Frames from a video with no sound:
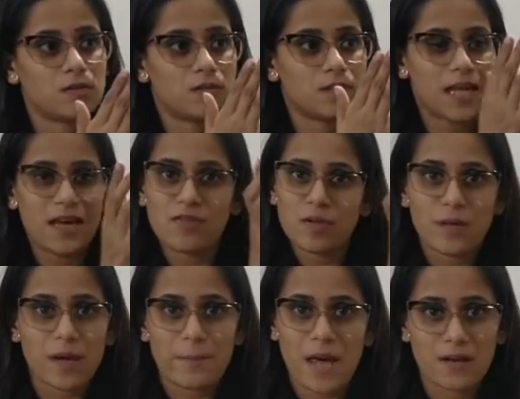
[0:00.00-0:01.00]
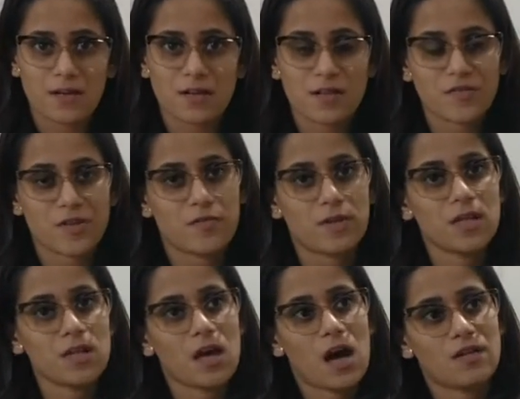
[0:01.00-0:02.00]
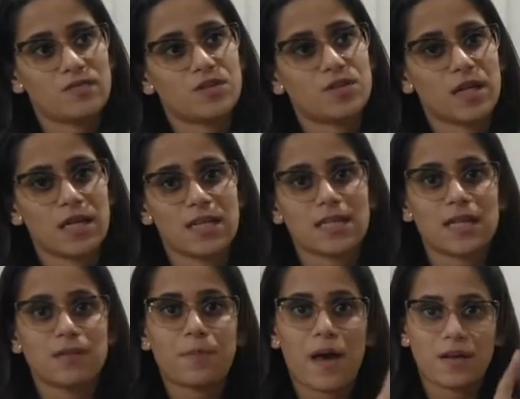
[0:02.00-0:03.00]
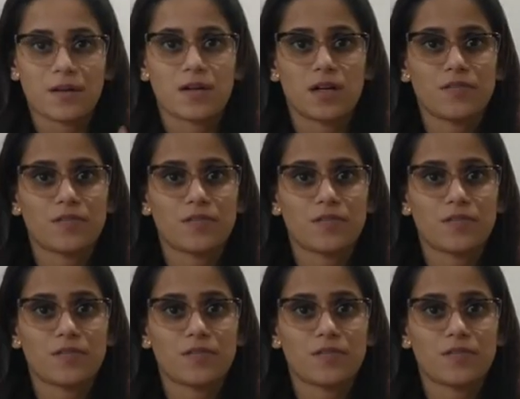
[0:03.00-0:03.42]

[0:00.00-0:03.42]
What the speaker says: There will be a paragraph given. After reading that paragraph,